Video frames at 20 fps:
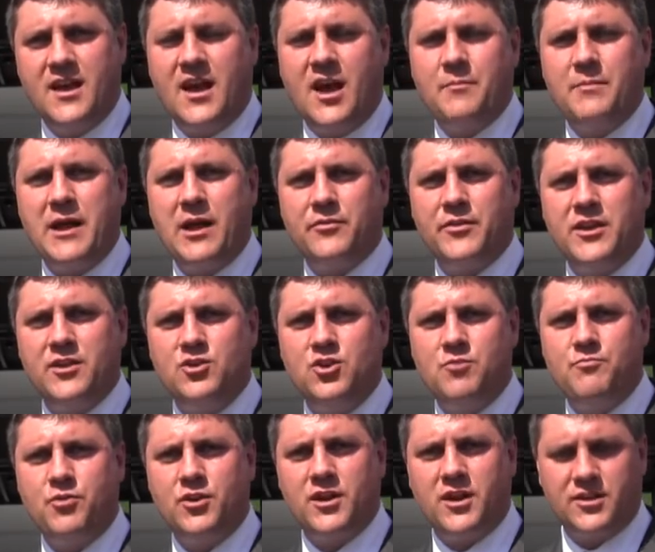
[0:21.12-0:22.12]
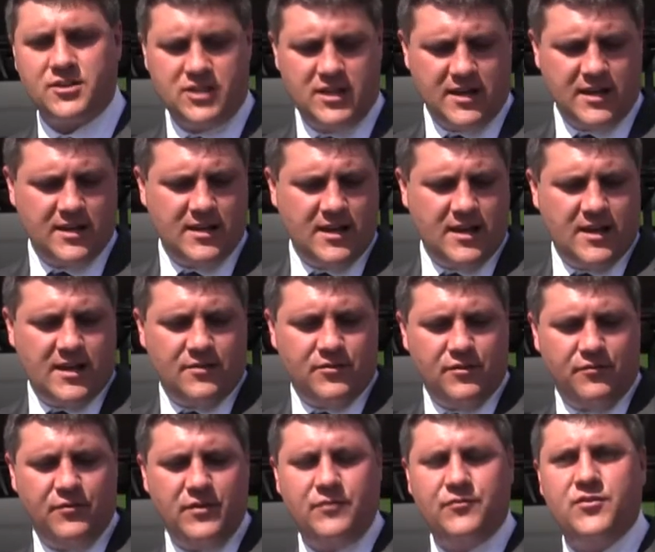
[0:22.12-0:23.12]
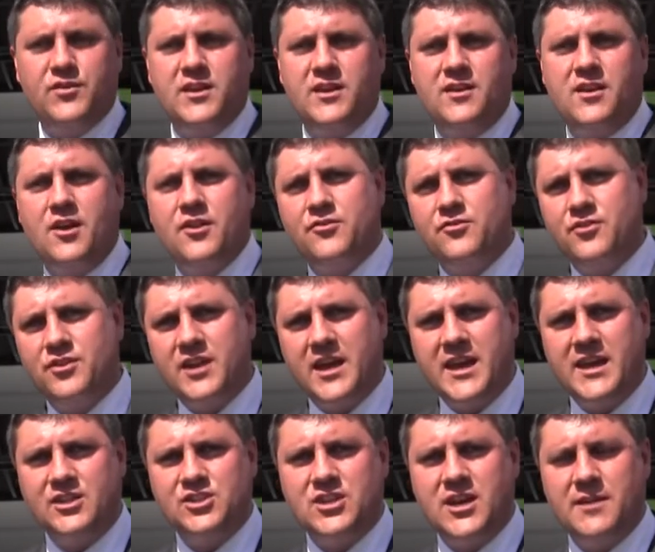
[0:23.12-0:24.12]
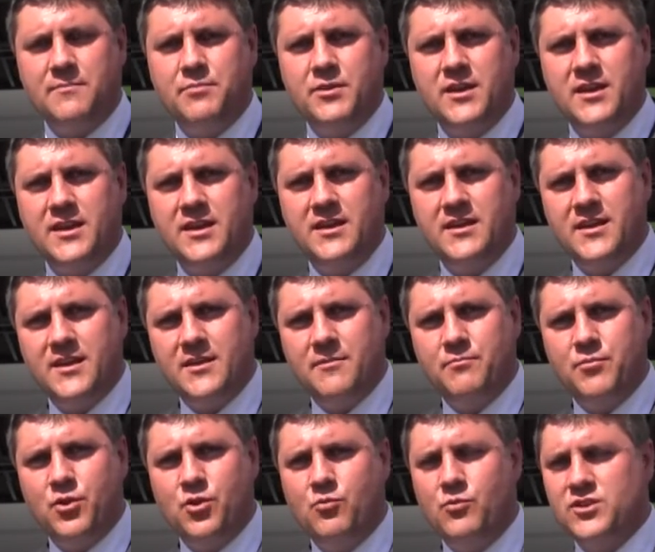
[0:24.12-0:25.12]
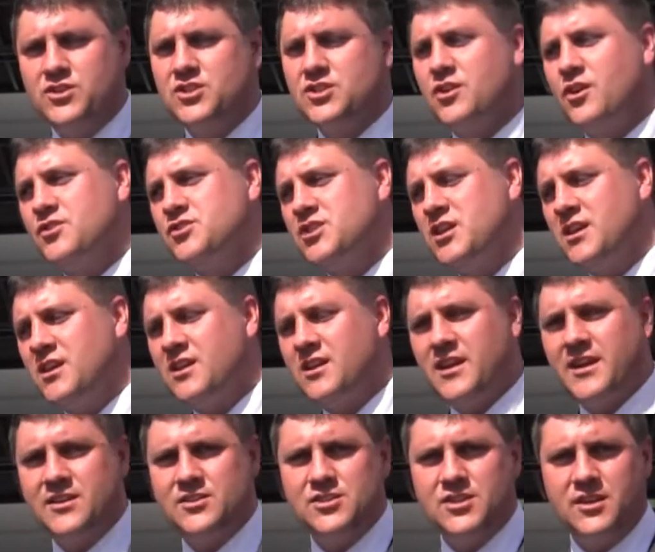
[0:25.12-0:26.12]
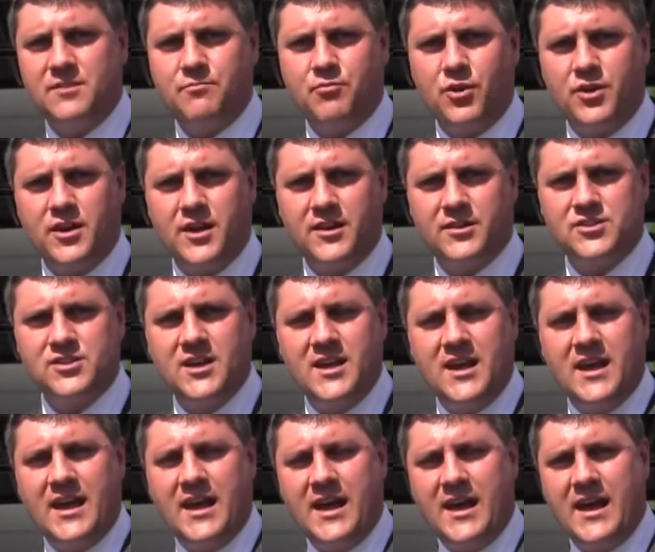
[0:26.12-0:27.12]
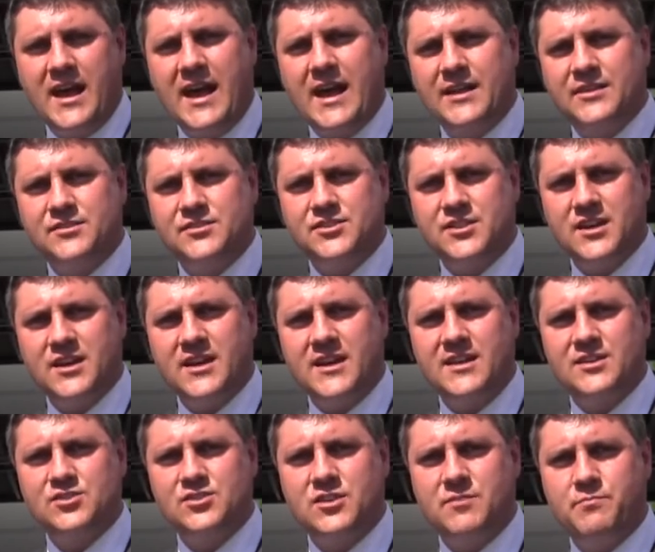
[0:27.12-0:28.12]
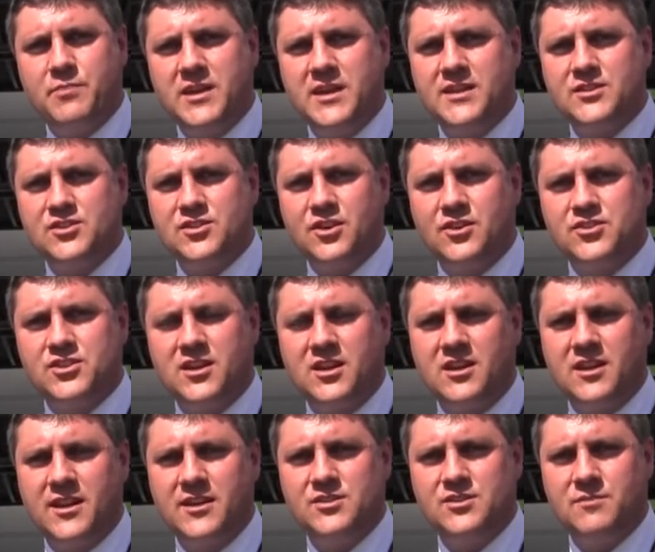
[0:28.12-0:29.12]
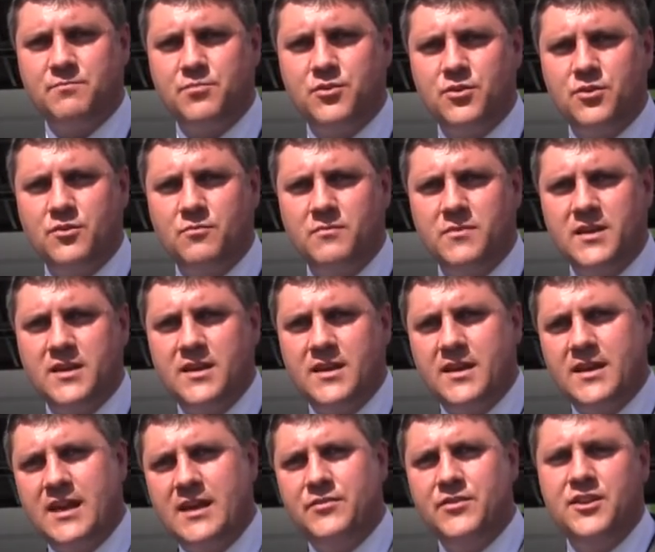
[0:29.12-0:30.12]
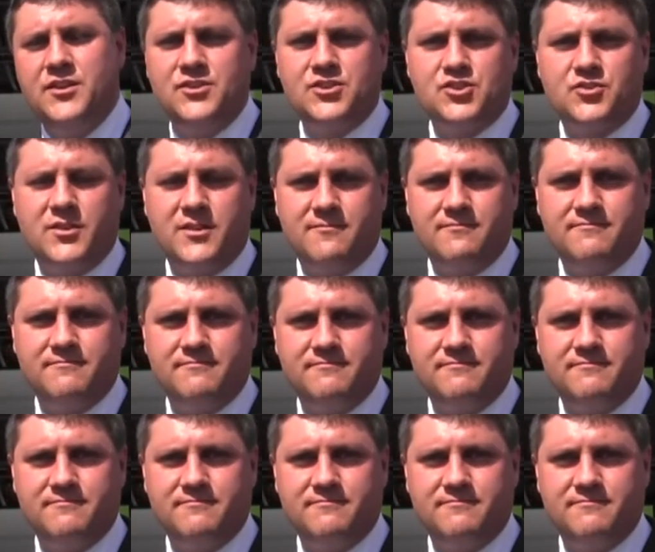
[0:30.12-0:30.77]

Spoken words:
about their new product here, the 1500 AJP boom, which is an articulated product and is the biggest articulated boom in the industry.